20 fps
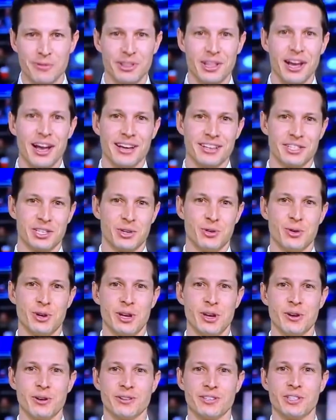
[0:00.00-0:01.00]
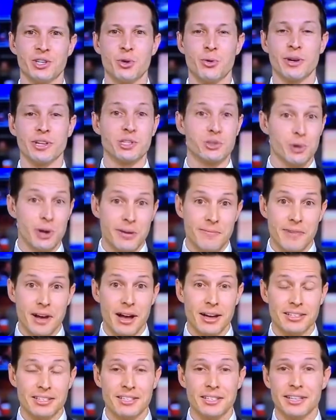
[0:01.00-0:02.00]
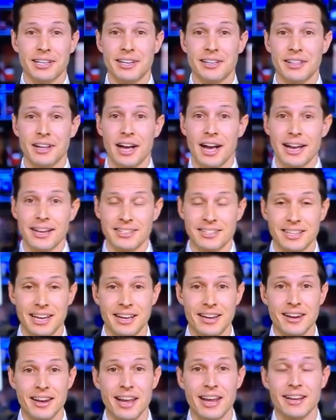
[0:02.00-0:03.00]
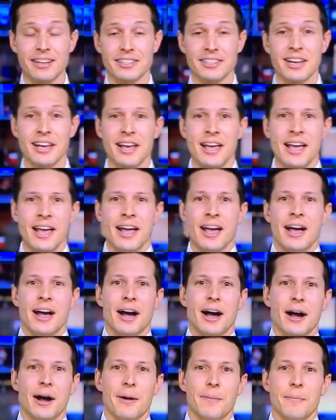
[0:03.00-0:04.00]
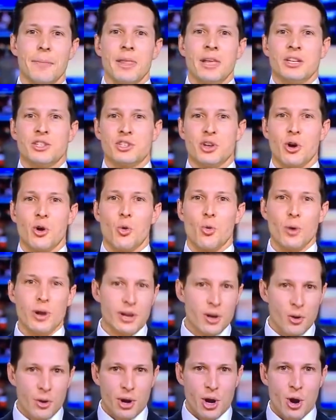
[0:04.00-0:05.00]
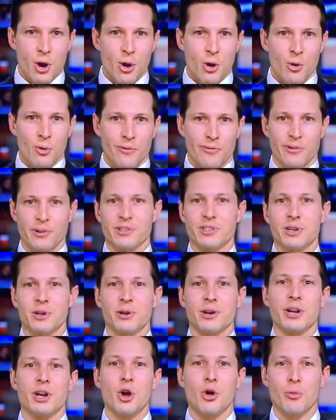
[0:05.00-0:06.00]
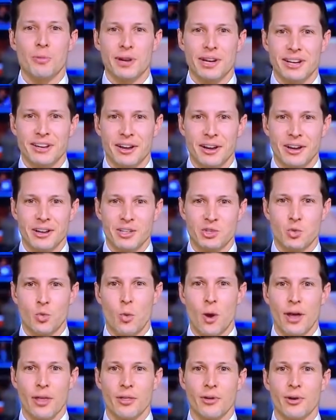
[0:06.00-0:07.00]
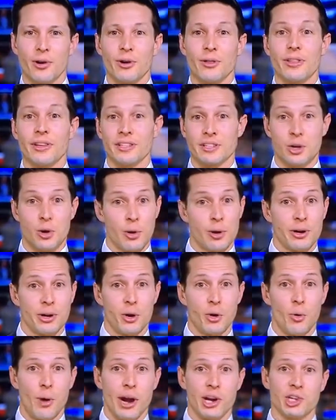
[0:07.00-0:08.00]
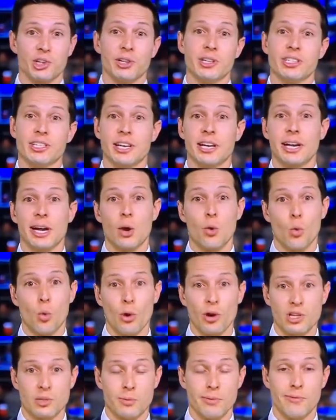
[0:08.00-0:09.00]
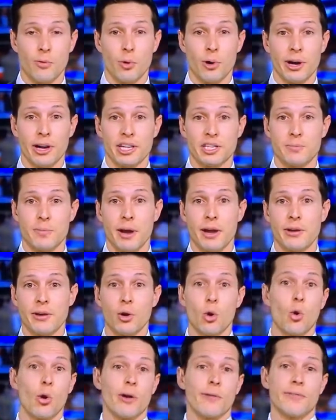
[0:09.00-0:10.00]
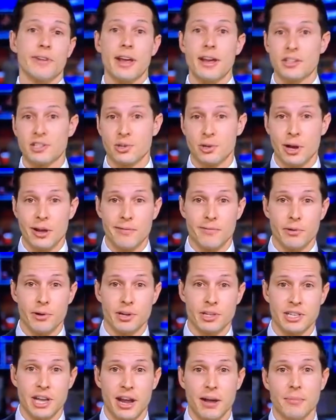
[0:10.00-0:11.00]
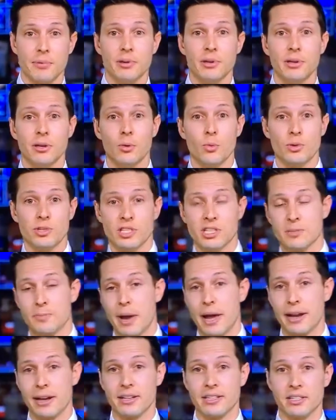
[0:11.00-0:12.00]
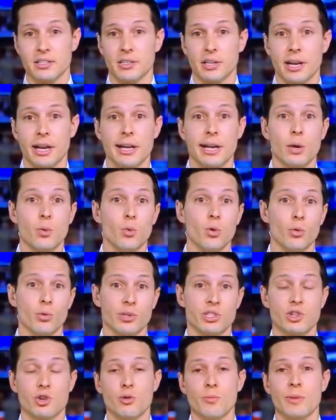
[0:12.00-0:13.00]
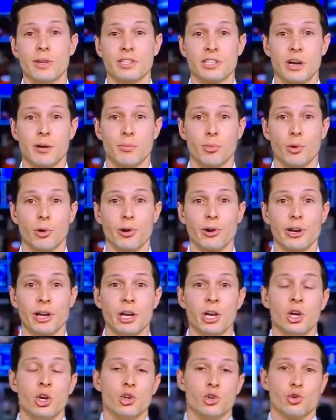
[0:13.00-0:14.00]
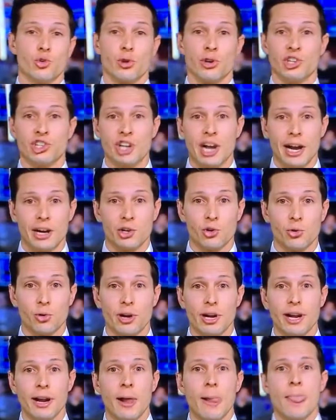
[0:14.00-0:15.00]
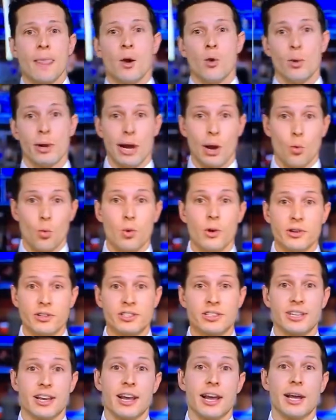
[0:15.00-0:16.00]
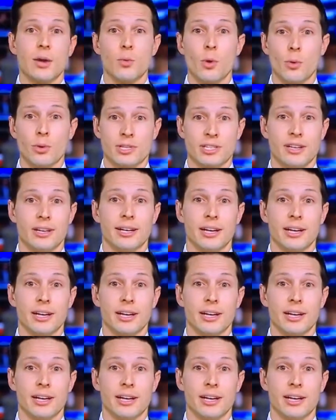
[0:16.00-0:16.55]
over the last 2 years to extreme volatility in the last 10 days. So we don't know for certain, nobody does, whether this current correction is going to get worse before it gets better, or if yesterday, for example, was as bad as it'll get and we'll resume this upward trajectory. What I would say, and what we're